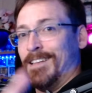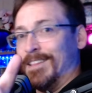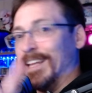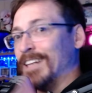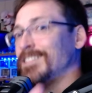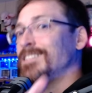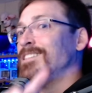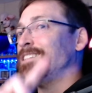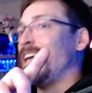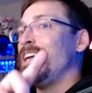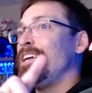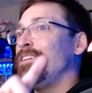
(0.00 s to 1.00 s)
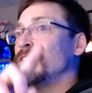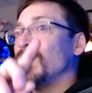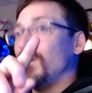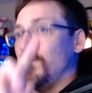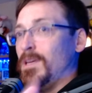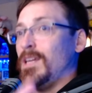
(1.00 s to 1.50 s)
that saves
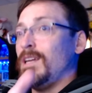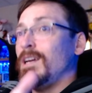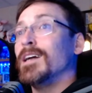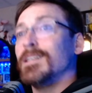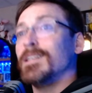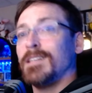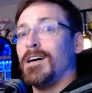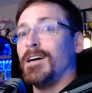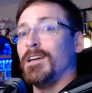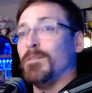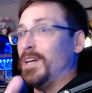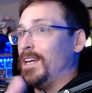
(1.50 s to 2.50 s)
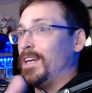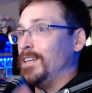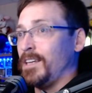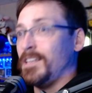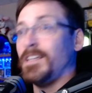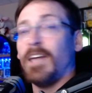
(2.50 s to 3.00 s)
me time is
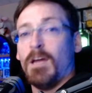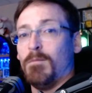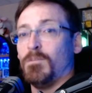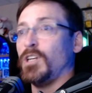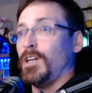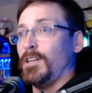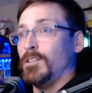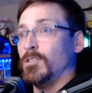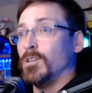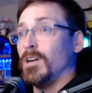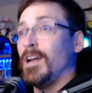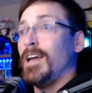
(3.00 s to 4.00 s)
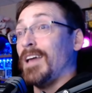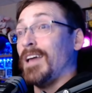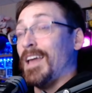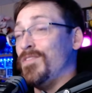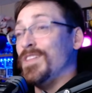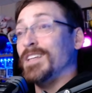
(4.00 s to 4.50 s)
a game changer.
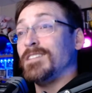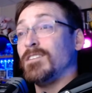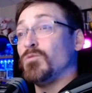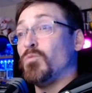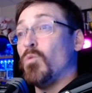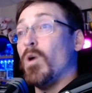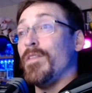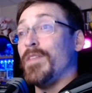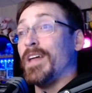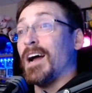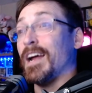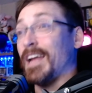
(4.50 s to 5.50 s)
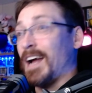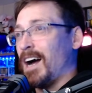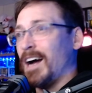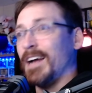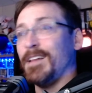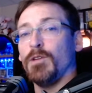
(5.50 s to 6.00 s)
And this is one that I
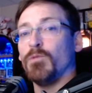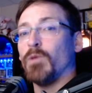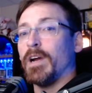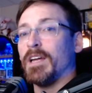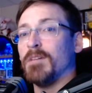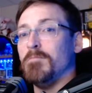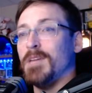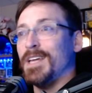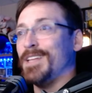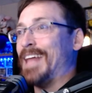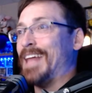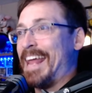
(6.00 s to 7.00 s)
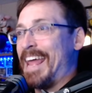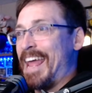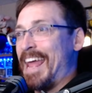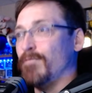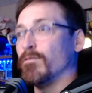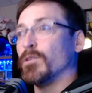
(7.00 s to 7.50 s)
highly recommend that
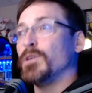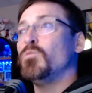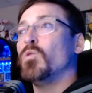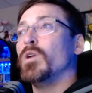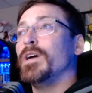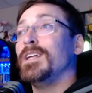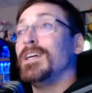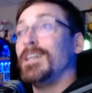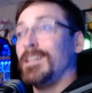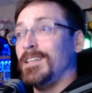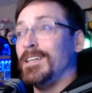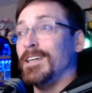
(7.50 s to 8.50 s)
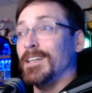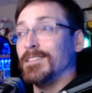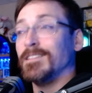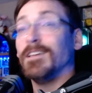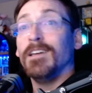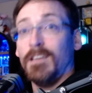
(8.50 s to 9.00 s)
everyone
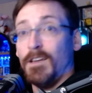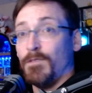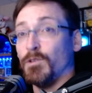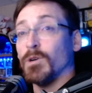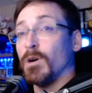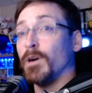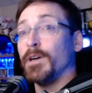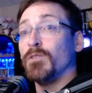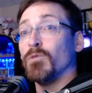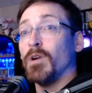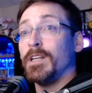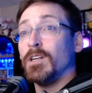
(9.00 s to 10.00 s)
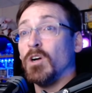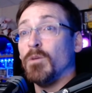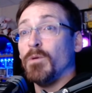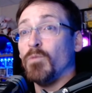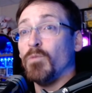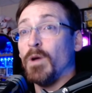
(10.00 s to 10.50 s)
gets. If you're already running
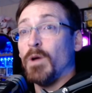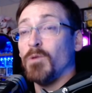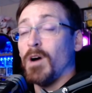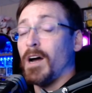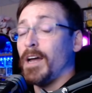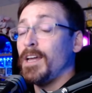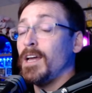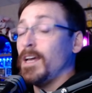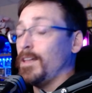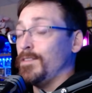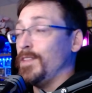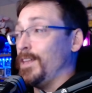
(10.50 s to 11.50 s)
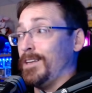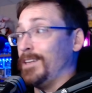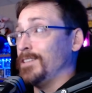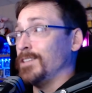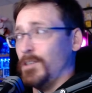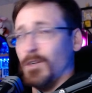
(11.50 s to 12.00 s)
Open Web UI, then
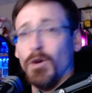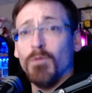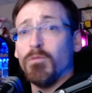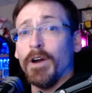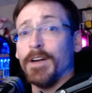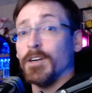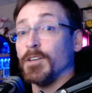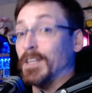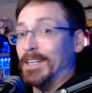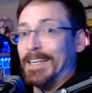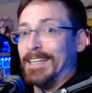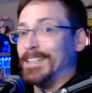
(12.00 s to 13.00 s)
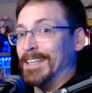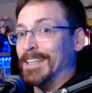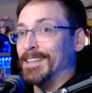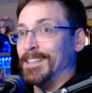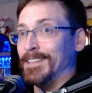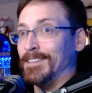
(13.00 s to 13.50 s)
it's a no-brainer. You need to
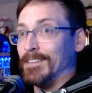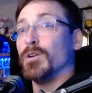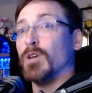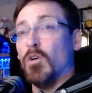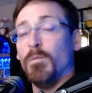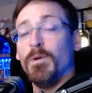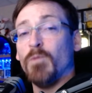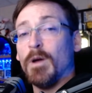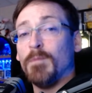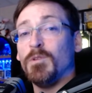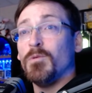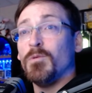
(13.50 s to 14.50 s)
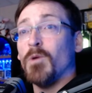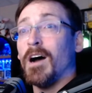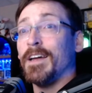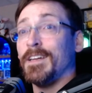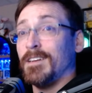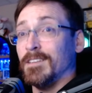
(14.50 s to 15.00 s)
get this. Open Web
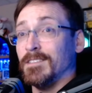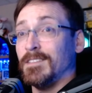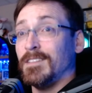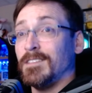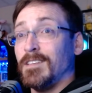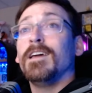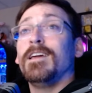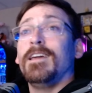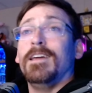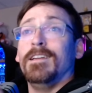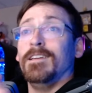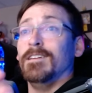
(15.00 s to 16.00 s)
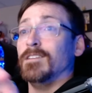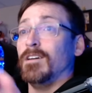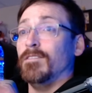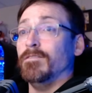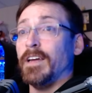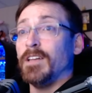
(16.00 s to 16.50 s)
UI Assistant, it is
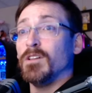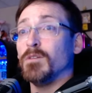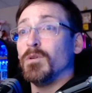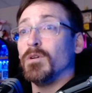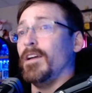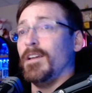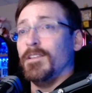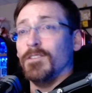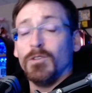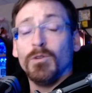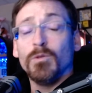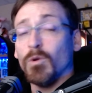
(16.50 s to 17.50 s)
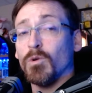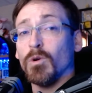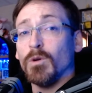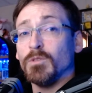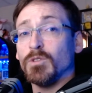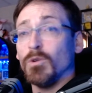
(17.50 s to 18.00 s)
available in the Google
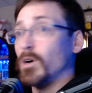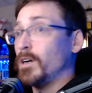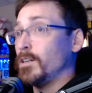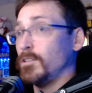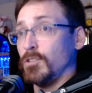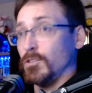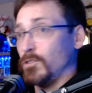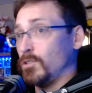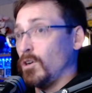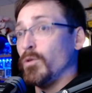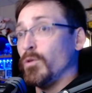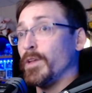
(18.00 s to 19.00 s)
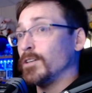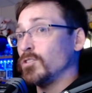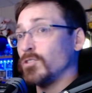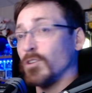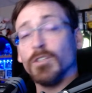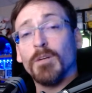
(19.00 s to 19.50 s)
Chrome store. Just go there,
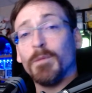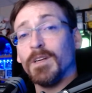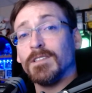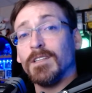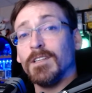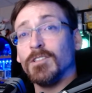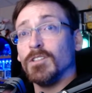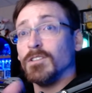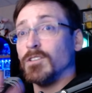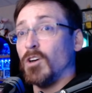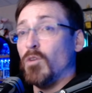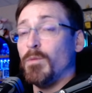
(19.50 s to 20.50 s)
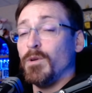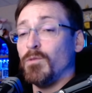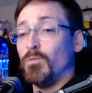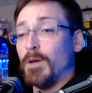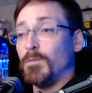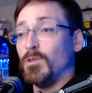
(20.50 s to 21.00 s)
search up extensions.
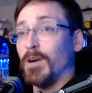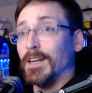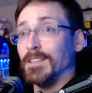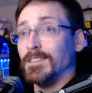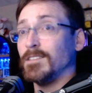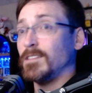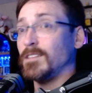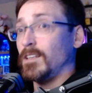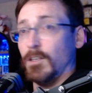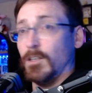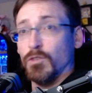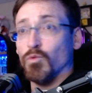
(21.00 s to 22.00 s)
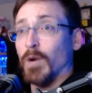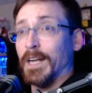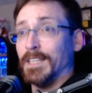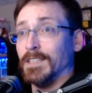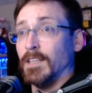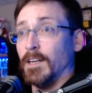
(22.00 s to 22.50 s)
Open Web UI Assistant is
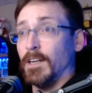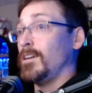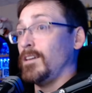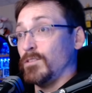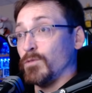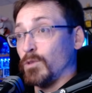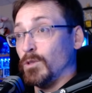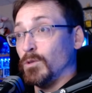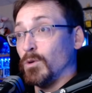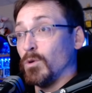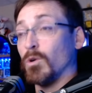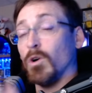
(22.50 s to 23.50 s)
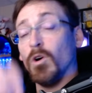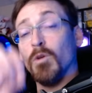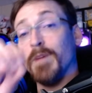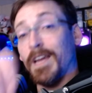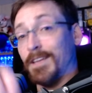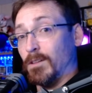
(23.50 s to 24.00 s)
right there. It's for Google
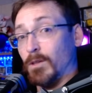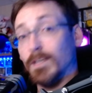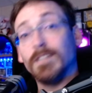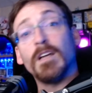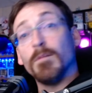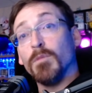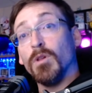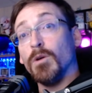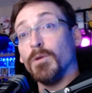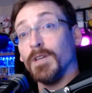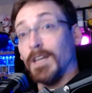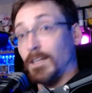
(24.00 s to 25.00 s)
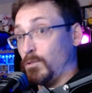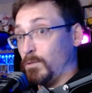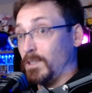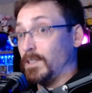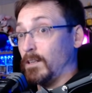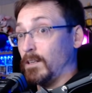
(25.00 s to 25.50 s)
Chrome, and the link's down below in case you
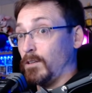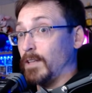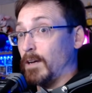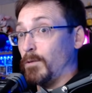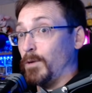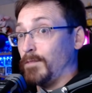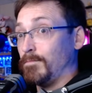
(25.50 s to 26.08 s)
want to download it that way.